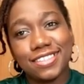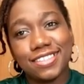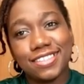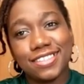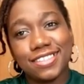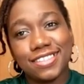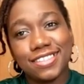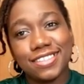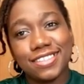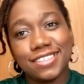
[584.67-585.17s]

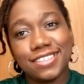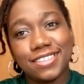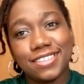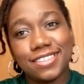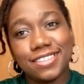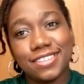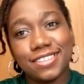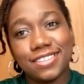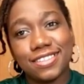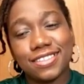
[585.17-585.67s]

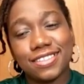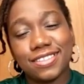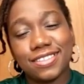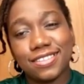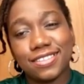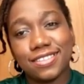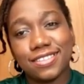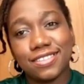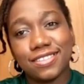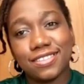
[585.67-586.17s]

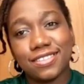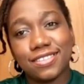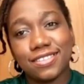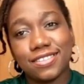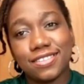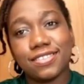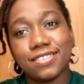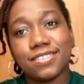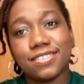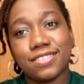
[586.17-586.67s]

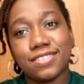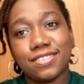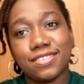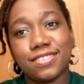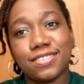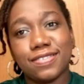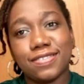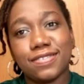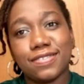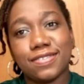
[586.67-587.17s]

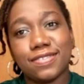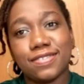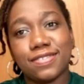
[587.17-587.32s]
(not speaking)